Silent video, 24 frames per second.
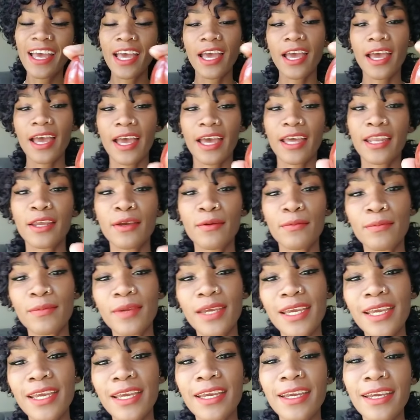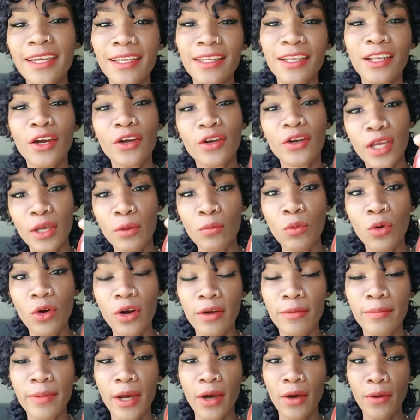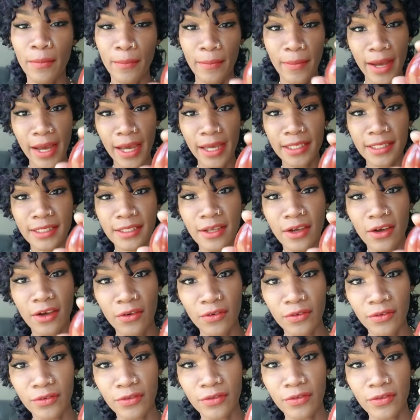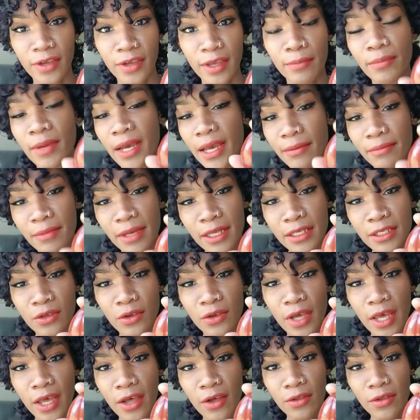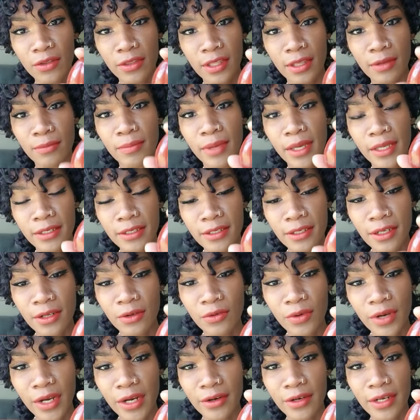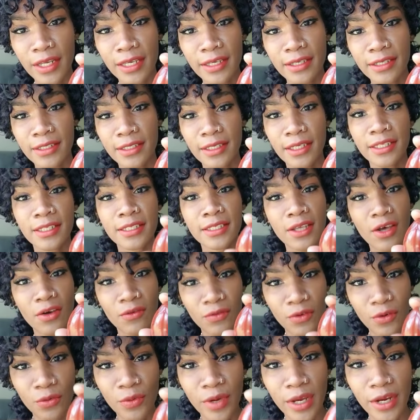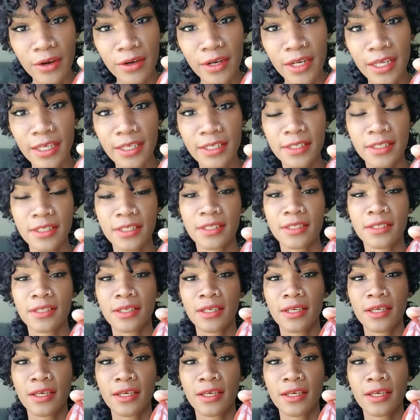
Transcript: And in me learning more about myself and my mental health and mental awareness and self-awareness,